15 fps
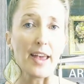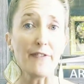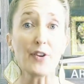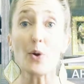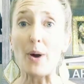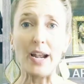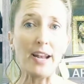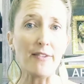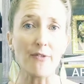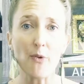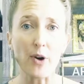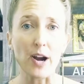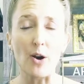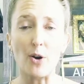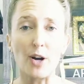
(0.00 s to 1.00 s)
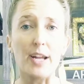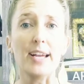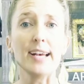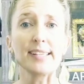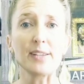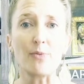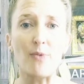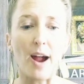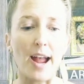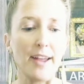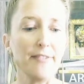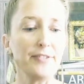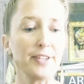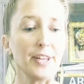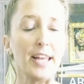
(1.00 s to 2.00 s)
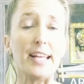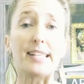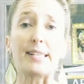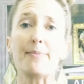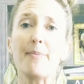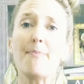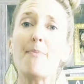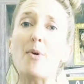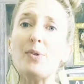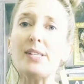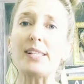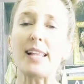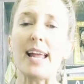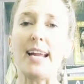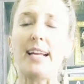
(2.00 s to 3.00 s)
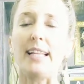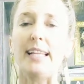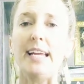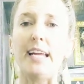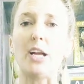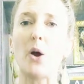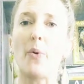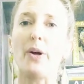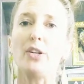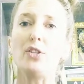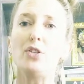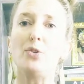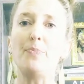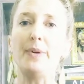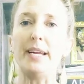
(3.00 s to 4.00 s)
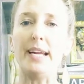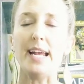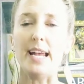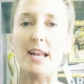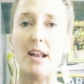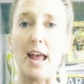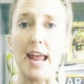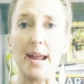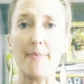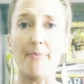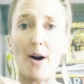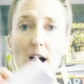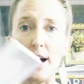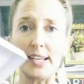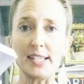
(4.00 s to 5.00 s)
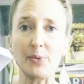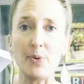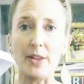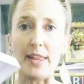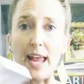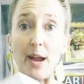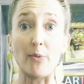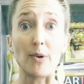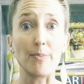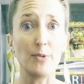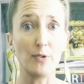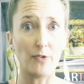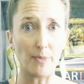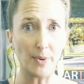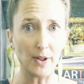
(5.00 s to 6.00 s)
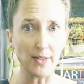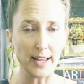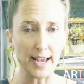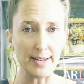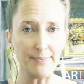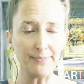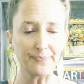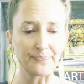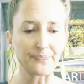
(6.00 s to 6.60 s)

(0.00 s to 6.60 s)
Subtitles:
if you're waiting for it or it has arrived, it's most likely going to be in a box with a removable lid,